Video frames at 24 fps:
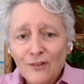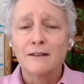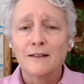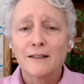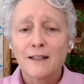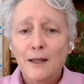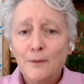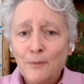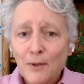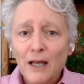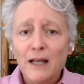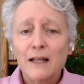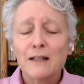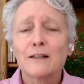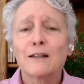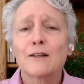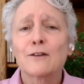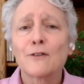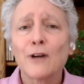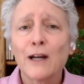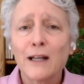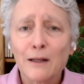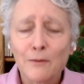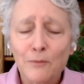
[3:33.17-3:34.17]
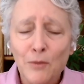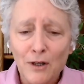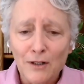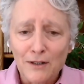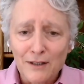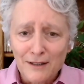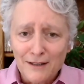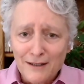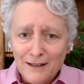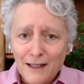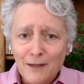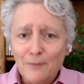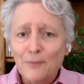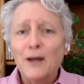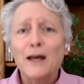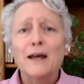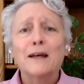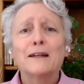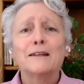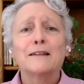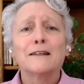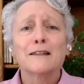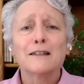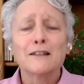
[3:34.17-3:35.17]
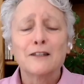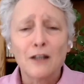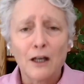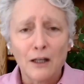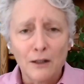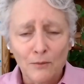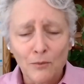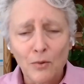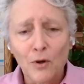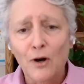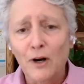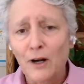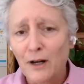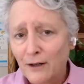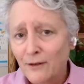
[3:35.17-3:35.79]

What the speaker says: skip ahead to the writing part, skip ahead to the done part,